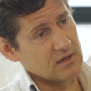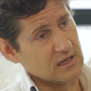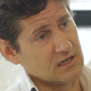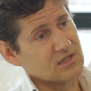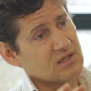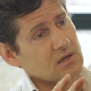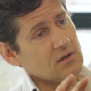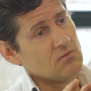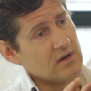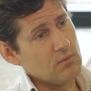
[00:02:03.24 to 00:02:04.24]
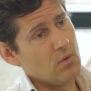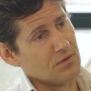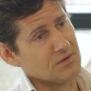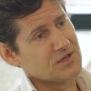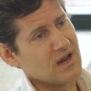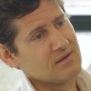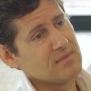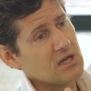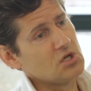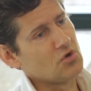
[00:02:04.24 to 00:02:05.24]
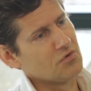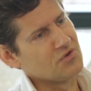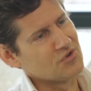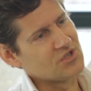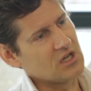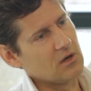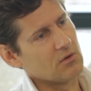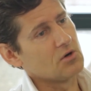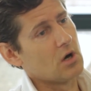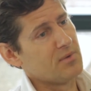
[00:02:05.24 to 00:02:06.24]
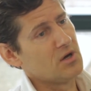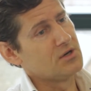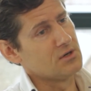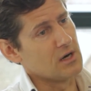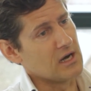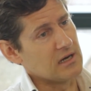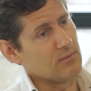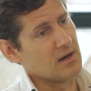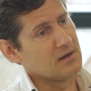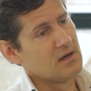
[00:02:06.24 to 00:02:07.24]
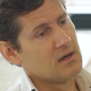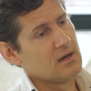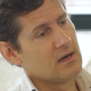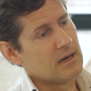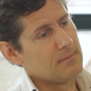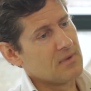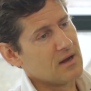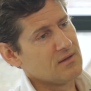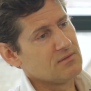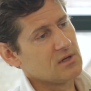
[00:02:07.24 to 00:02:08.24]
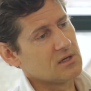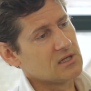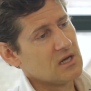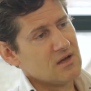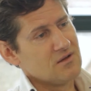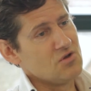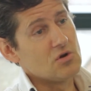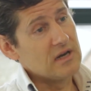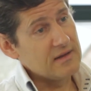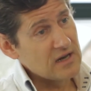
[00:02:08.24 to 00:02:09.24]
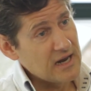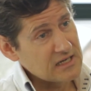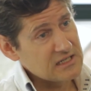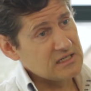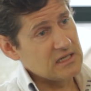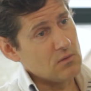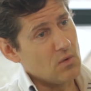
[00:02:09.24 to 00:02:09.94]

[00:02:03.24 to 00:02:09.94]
years that you really want, and making sure that you're secure and not a burden on anyone, um, and that you can lead the legacies that you